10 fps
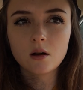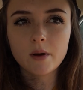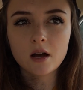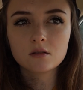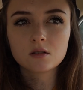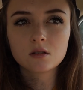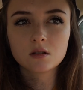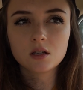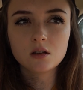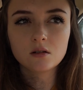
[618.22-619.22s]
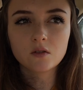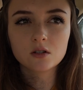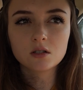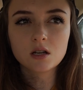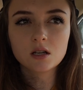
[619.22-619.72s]
about the
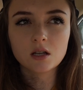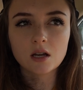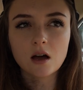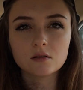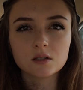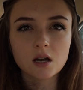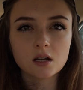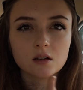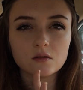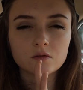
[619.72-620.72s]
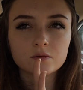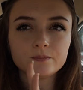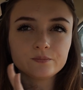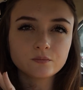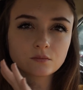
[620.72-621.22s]
university, like outside of
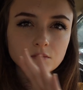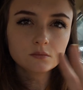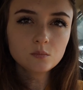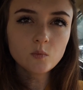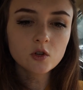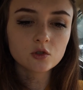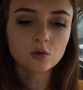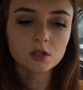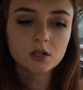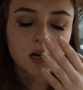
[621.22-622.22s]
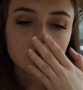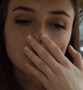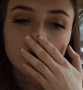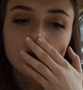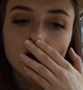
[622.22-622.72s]
Georgia,
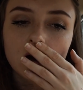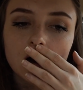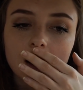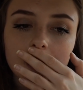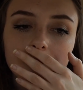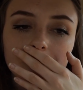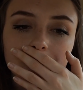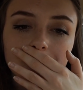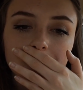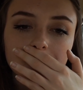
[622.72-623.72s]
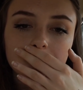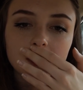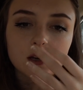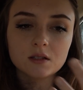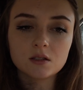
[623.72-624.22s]
um,
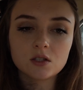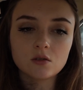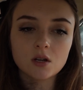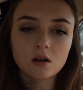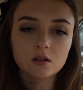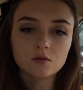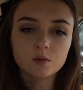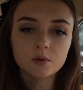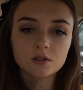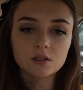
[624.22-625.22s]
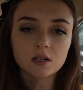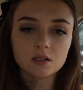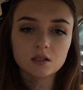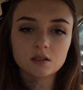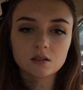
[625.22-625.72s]
because it's so young. It was built in
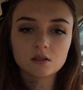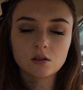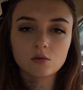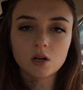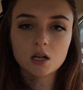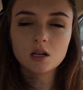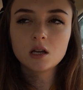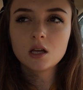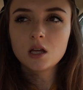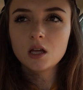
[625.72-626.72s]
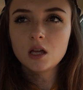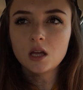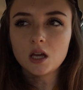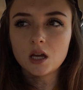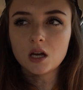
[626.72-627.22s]
nineteen sixty-three,
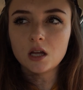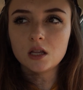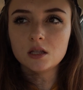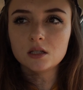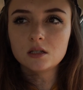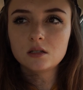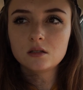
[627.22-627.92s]
and